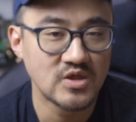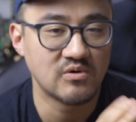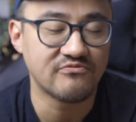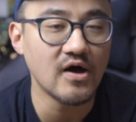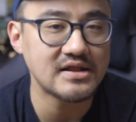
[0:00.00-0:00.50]

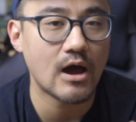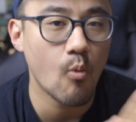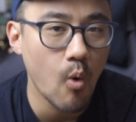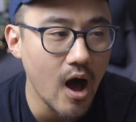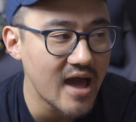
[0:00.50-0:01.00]
we find out
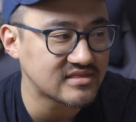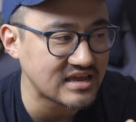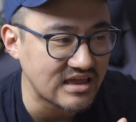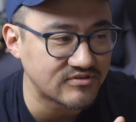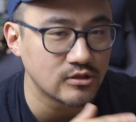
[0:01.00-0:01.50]
why they
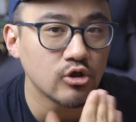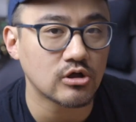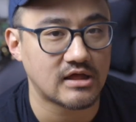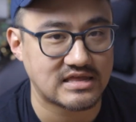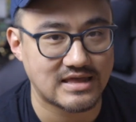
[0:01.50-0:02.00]
even
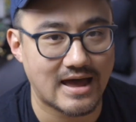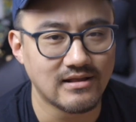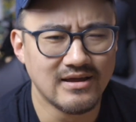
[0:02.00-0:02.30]
look like that